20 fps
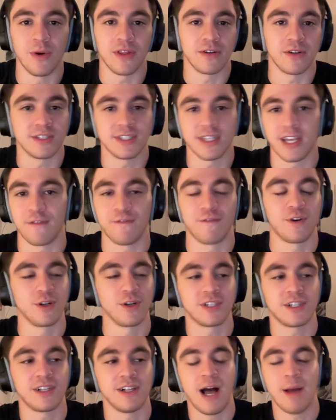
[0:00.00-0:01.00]
whether it's like
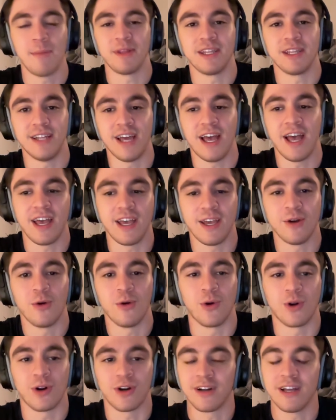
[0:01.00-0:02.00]
first climb of the day
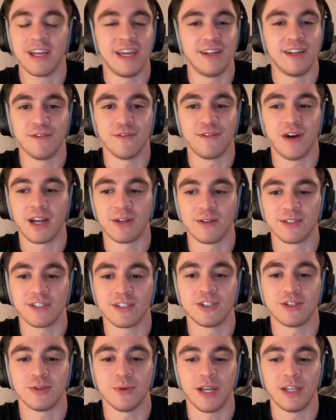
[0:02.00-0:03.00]
or in a final
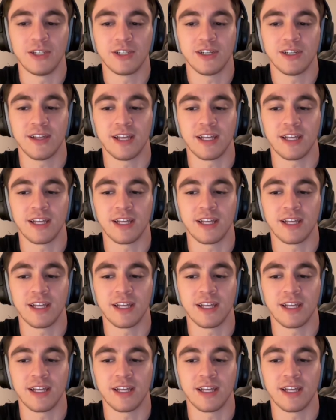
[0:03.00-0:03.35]
situation.